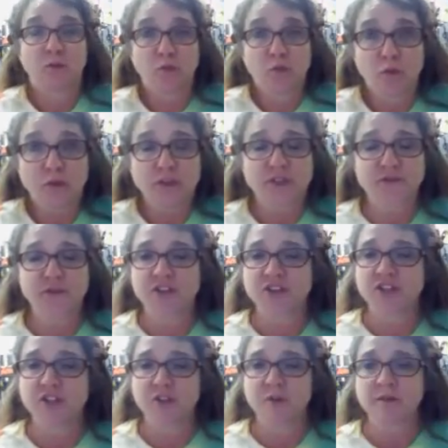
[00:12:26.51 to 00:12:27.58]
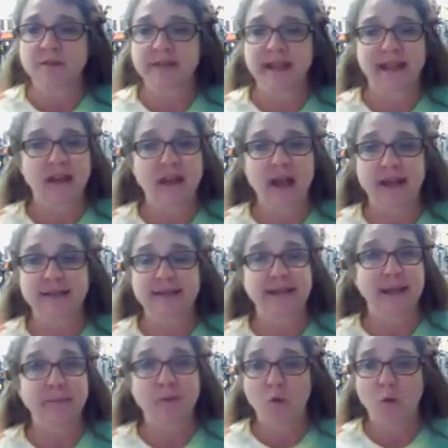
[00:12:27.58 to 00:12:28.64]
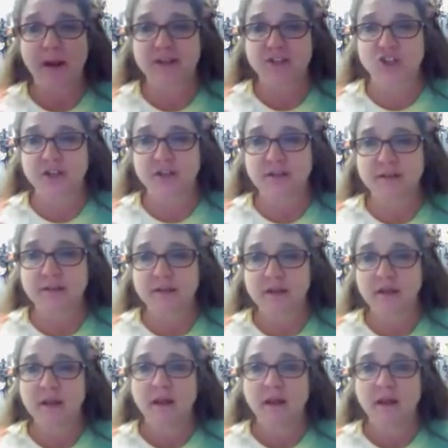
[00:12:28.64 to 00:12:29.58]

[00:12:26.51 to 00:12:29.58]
Rules for the students: they cannot skip questions.